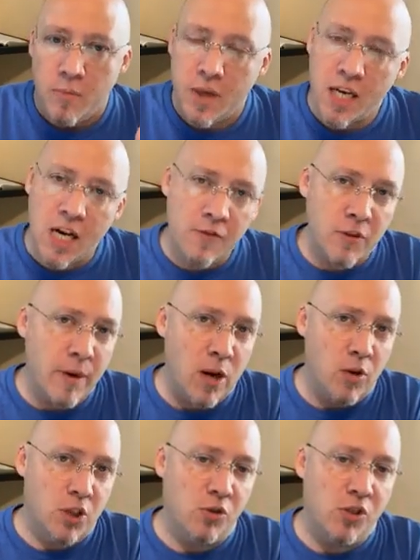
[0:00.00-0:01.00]
Be careful
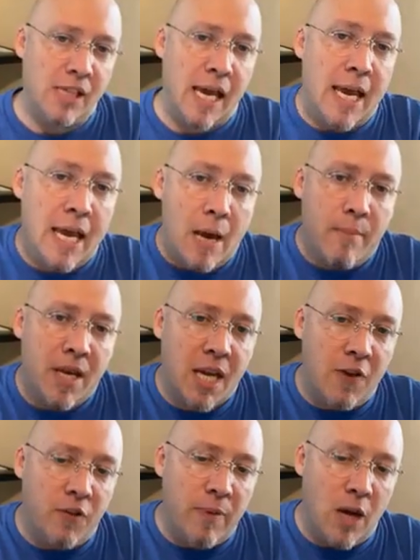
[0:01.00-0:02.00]
about what you say. Be
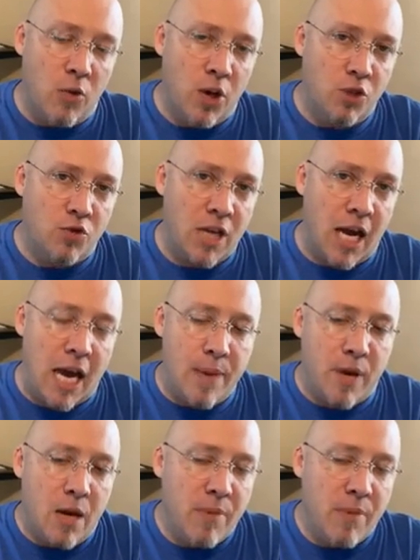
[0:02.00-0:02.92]
careful about what you type.